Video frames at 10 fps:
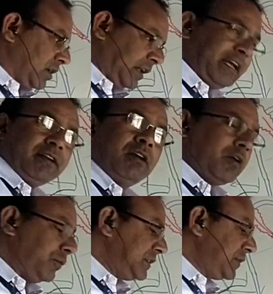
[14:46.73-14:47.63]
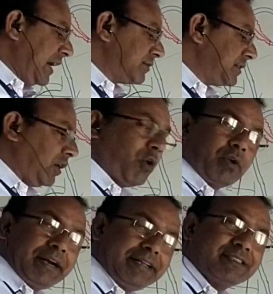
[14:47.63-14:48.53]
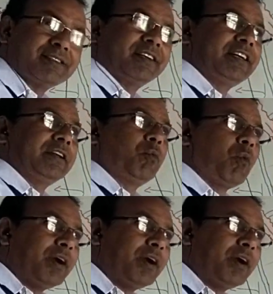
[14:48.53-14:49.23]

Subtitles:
Clear? Which we have already studied.